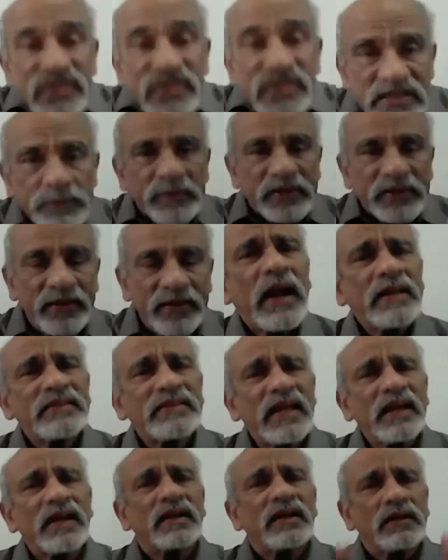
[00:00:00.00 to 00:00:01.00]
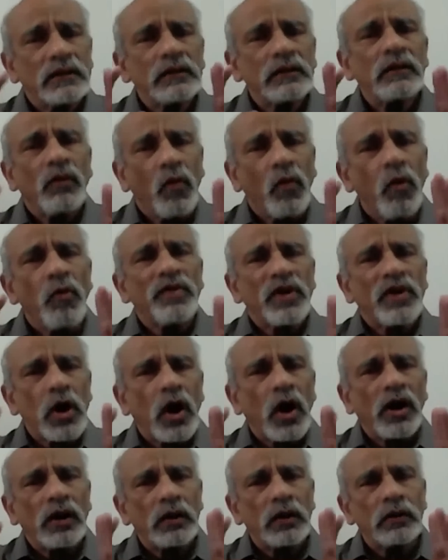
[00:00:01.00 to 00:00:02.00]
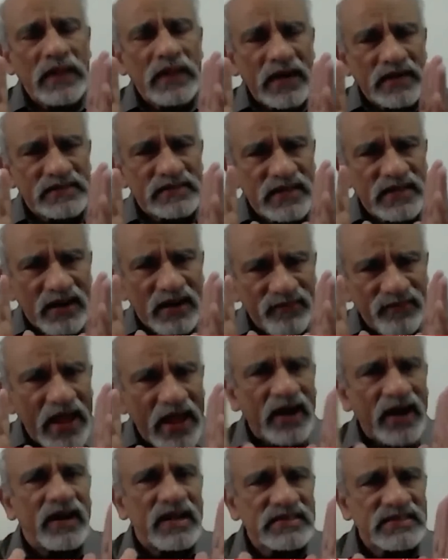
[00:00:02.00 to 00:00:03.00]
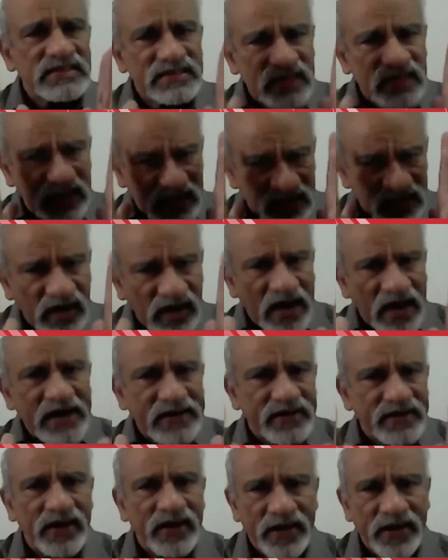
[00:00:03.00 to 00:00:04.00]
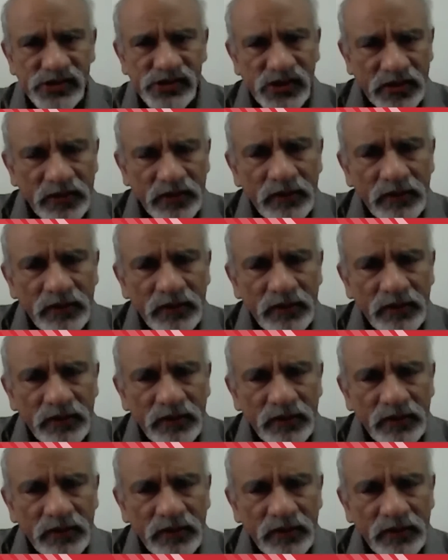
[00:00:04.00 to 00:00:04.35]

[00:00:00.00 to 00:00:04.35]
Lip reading: visible. I think overall there is an awareness in the right direction.